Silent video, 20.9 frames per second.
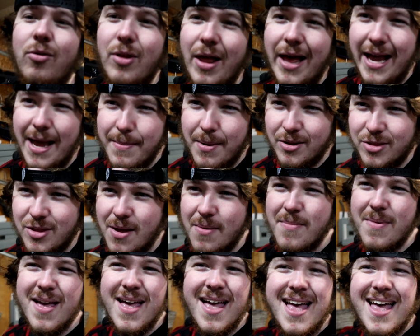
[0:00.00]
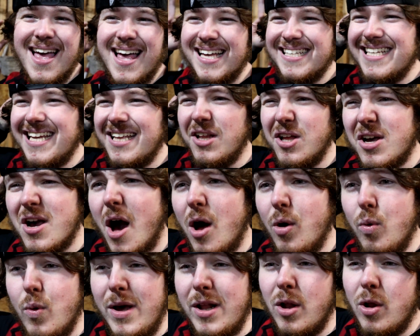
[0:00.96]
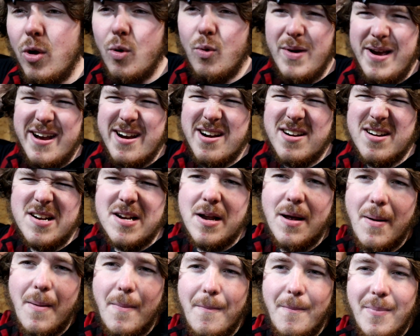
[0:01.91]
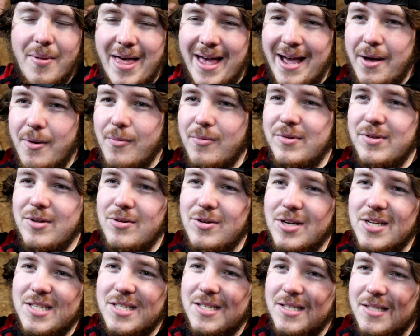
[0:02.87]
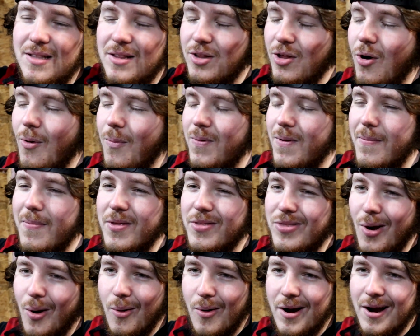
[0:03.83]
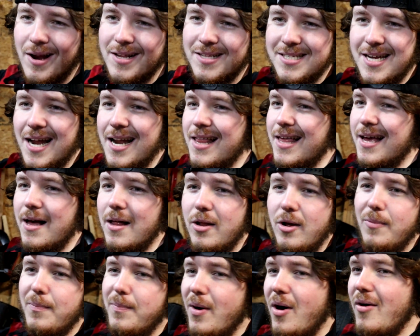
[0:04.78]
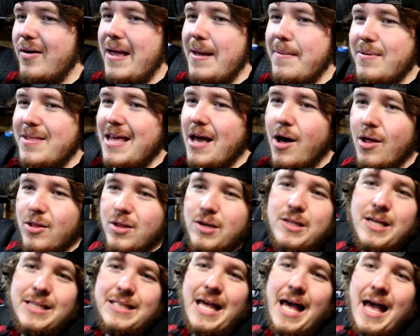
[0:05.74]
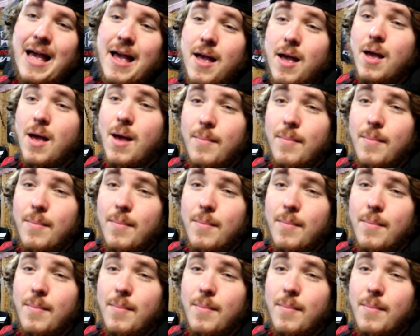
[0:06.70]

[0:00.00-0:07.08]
I don't like about them is they look a little weird, like when you just open up the door. It's kind of like a little bulky, but they all look like that.